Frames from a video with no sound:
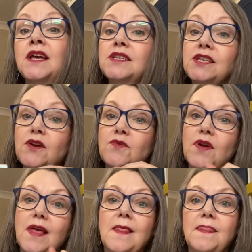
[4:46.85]
So
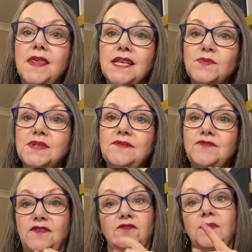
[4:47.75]
this was in
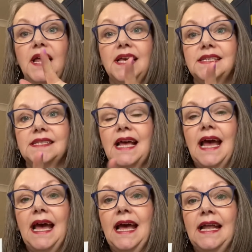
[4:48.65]
5th place,
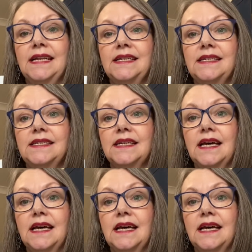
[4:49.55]
and